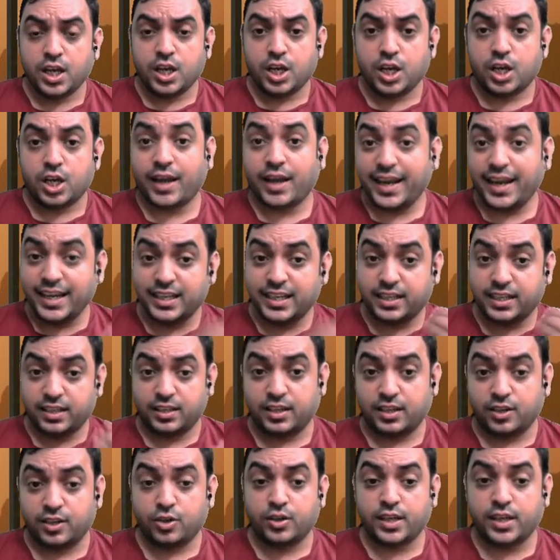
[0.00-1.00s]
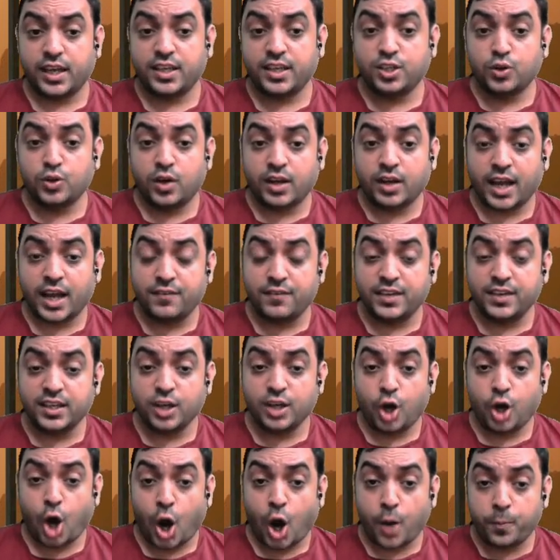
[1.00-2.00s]
writer, okay, you are having
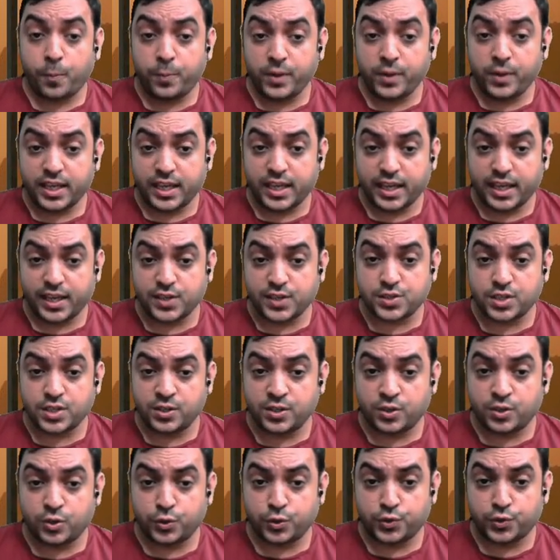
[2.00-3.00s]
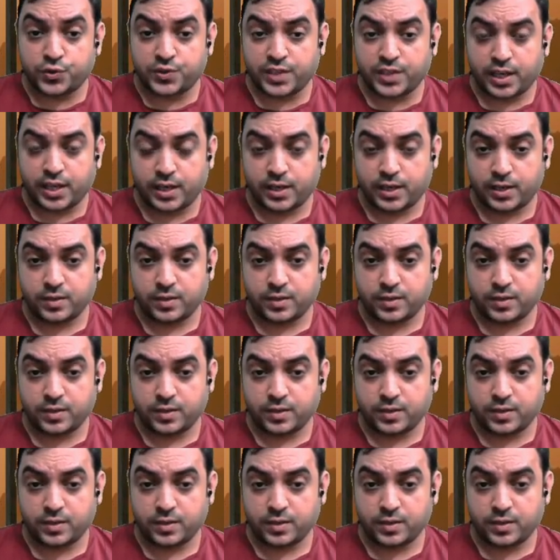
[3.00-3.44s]
obligation to sell.